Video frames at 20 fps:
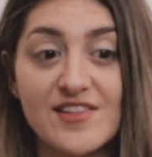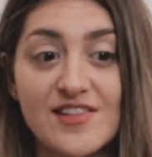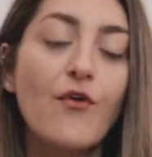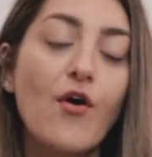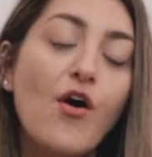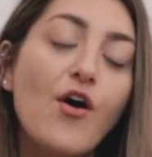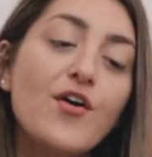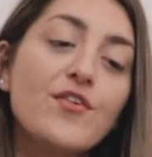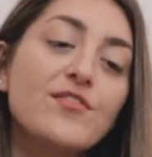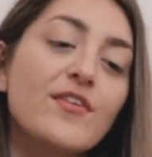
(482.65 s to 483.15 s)
Of
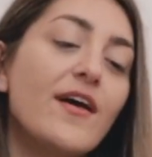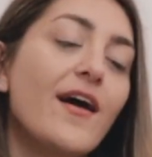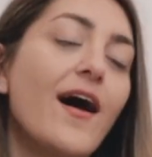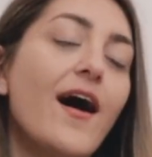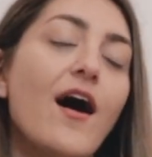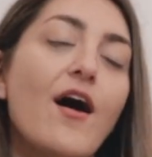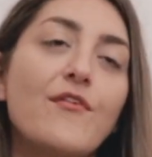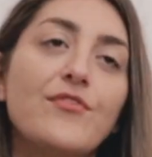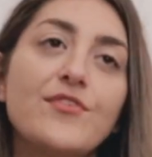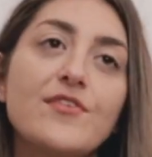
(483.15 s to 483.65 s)
course,
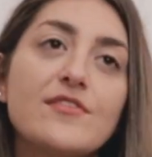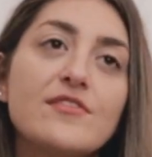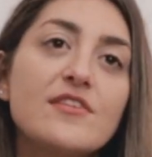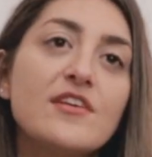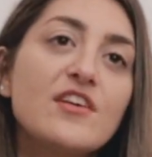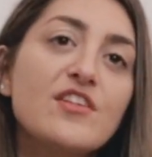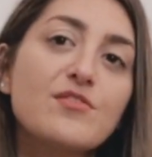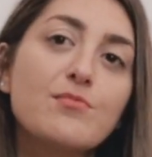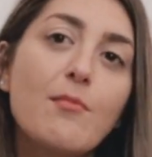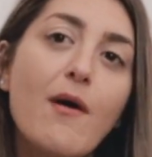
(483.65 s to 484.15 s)
after
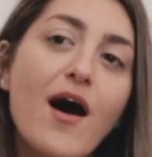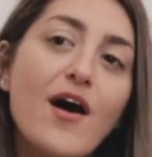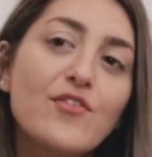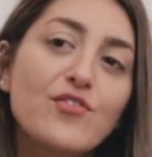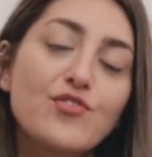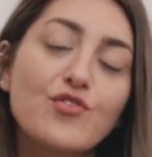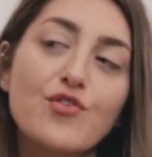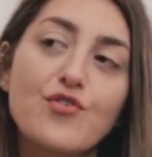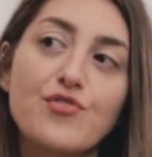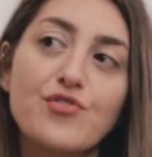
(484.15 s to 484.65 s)
six
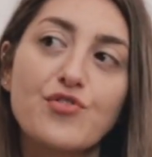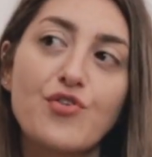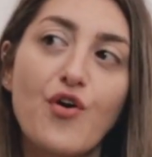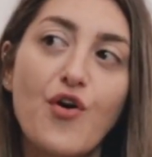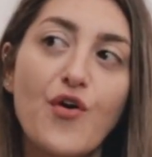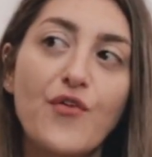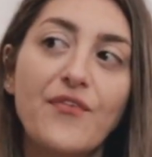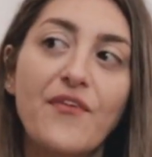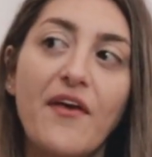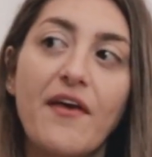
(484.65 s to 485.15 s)
months or
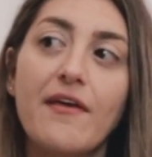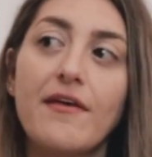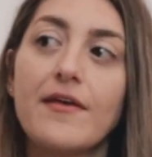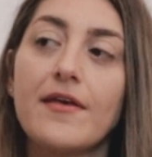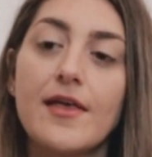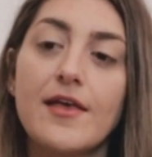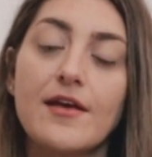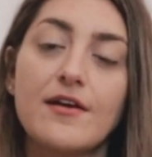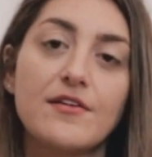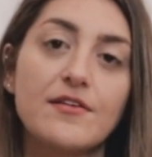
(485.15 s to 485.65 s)
so they
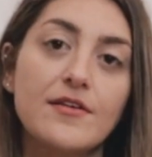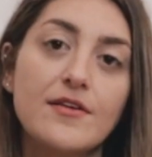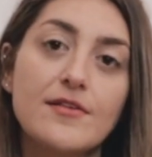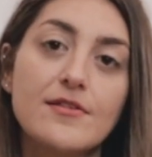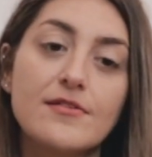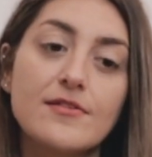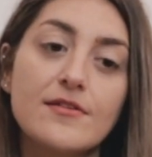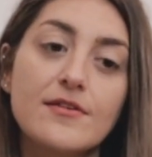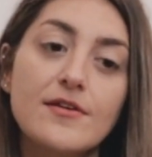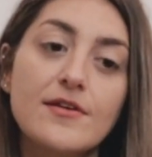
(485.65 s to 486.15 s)

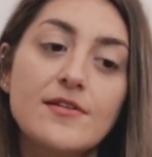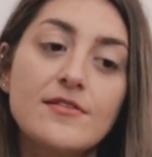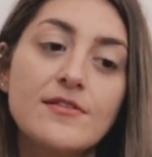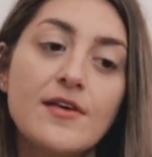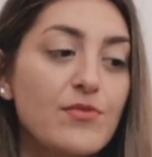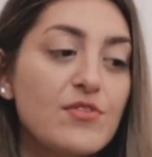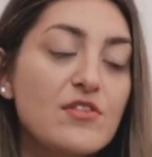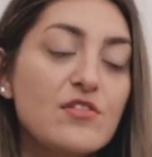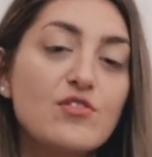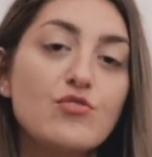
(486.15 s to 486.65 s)
increased it
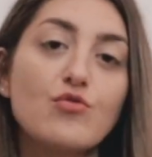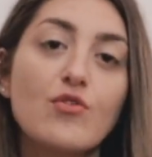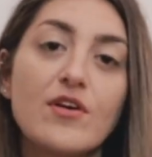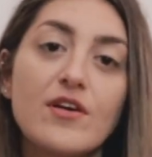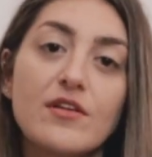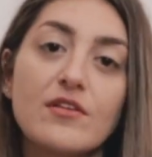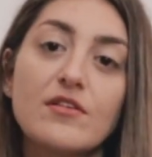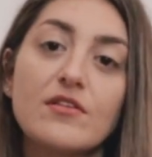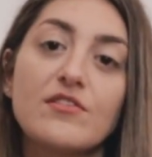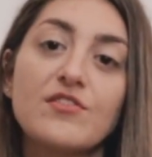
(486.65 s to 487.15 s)
since you are
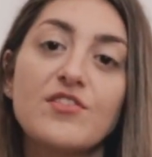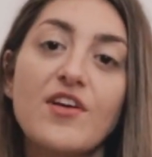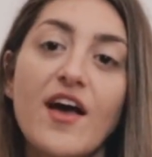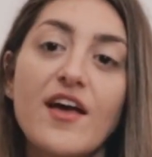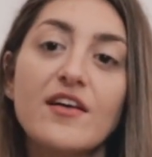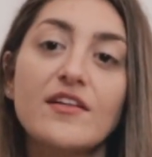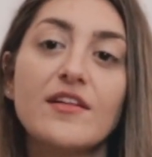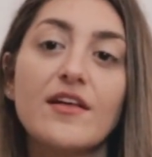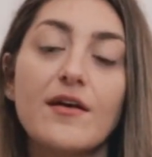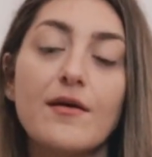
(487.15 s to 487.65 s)
in the
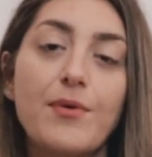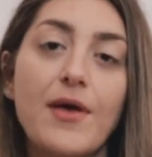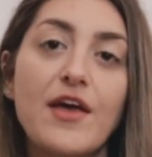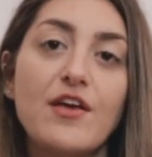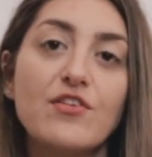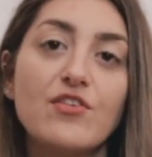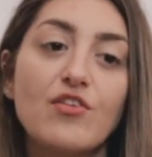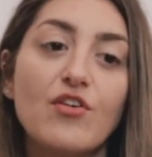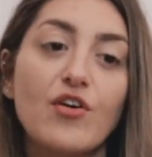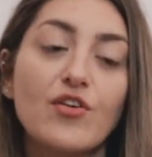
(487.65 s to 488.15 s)
trial
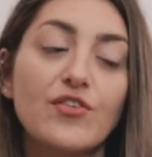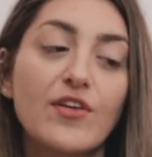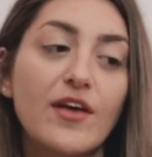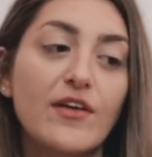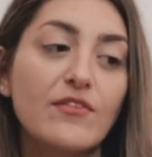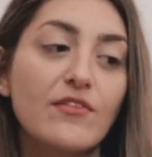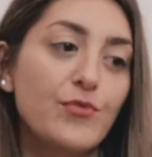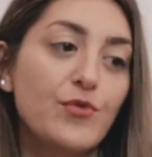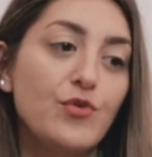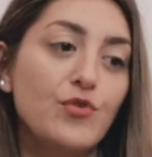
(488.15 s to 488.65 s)
period
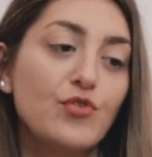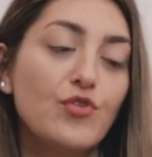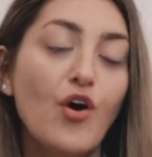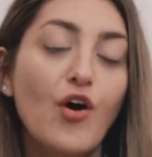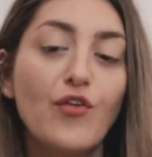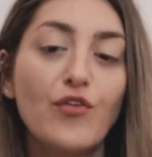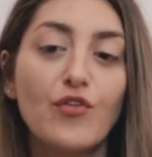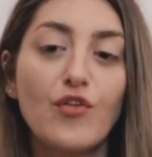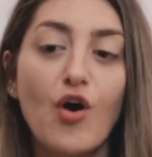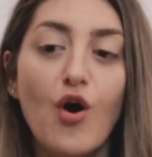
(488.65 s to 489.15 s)
and you
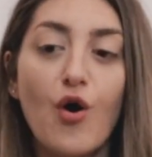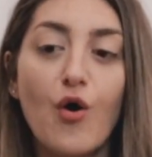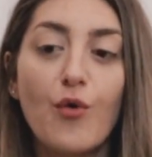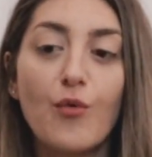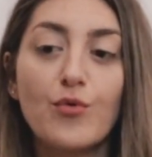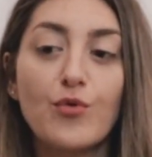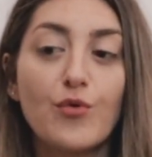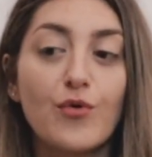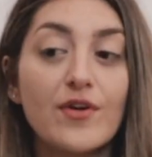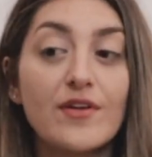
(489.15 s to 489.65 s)
don't
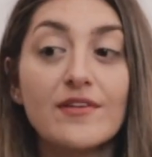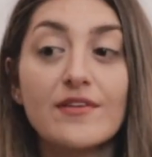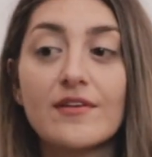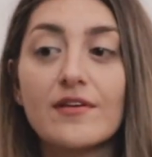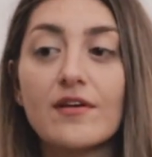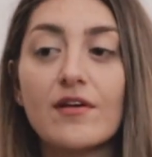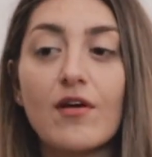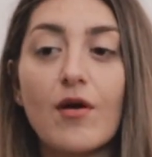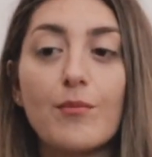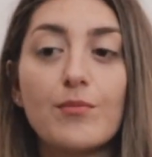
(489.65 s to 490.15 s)
know you are in
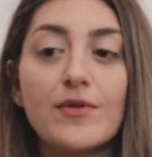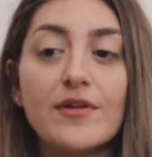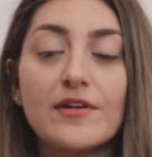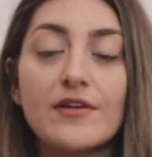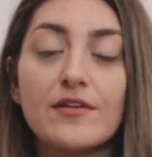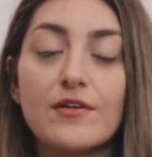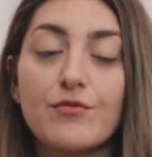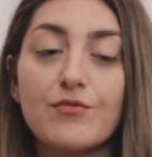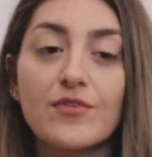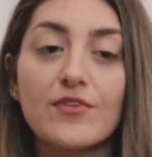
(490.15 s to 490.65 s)
the
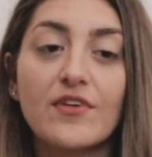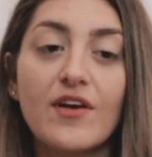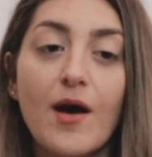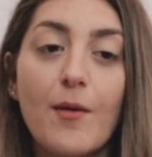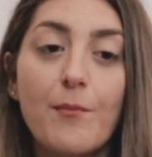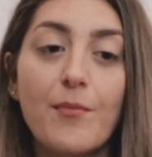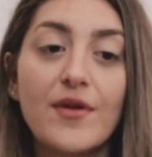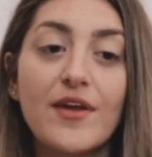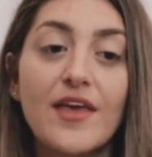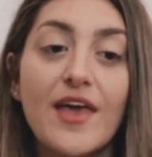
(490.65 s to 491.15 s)
completely different
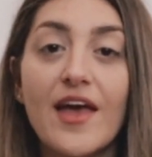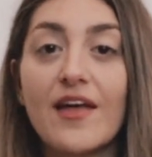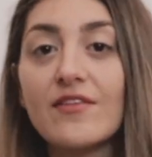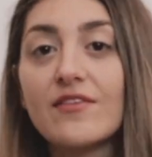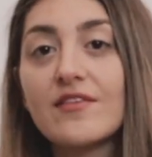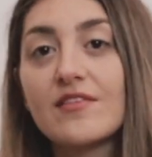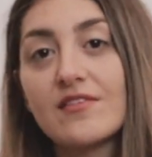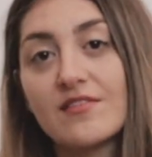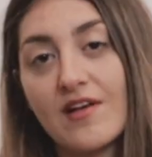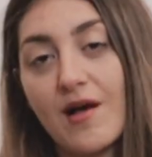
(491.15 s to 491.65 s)
company and
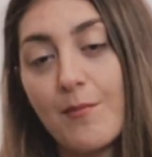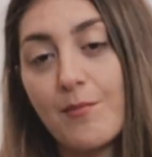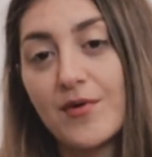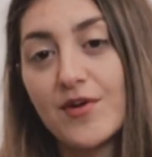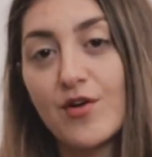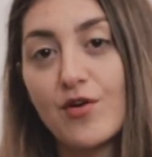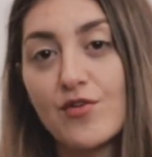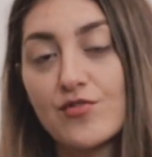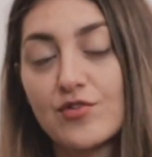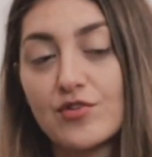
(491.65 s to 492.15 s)
this
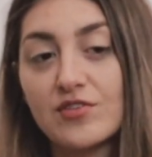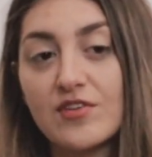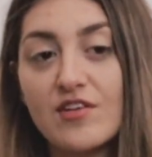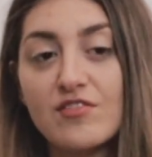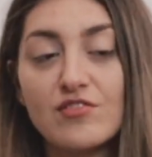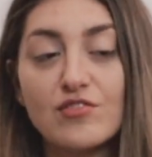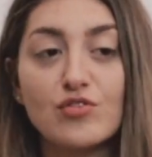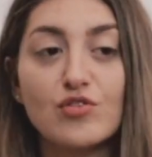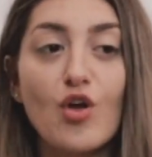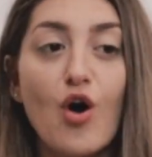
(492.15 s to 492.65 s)
company also
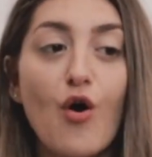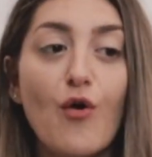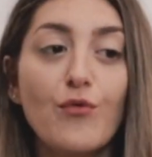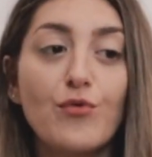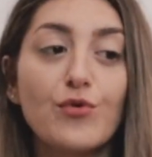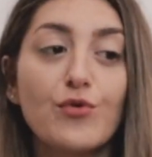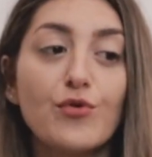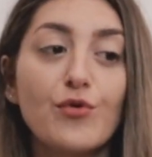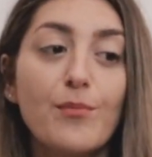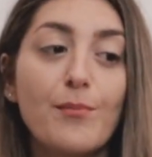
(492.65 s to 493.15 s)
doesn't know
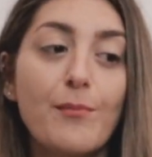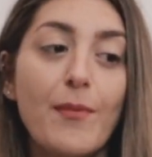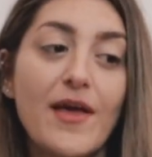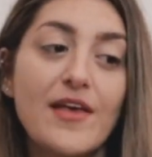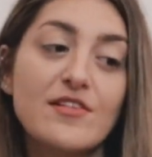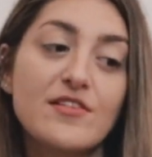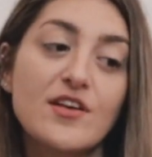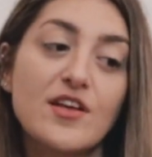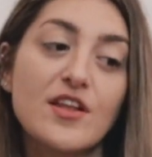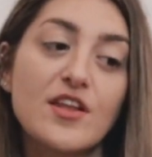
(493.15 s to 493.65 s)
you
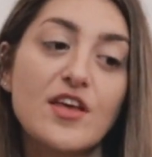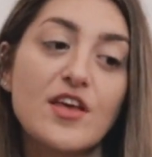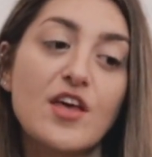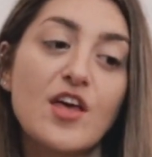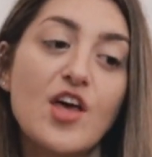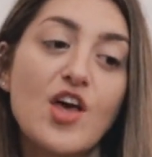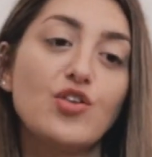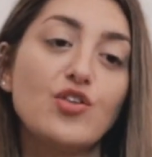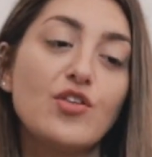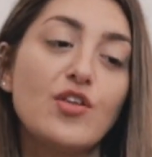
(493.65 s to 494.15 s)

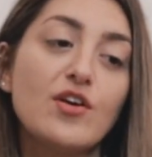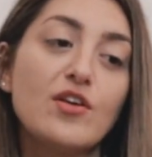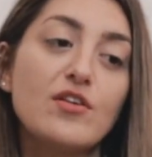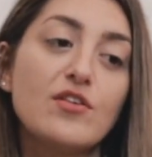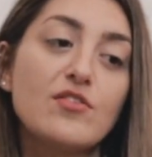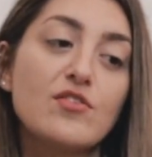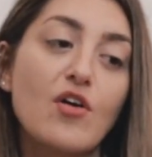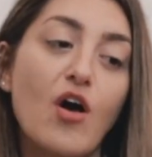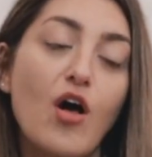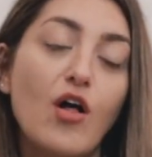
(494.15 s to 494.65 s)
basically there
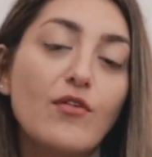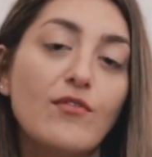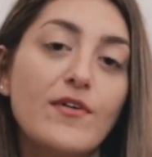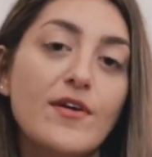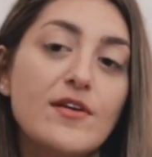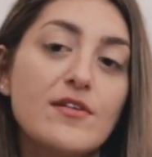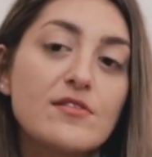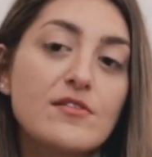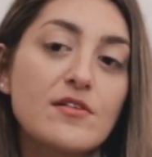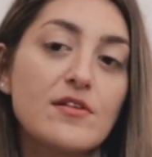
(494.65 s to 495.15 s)
is
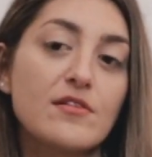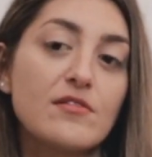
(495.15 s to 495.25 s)
always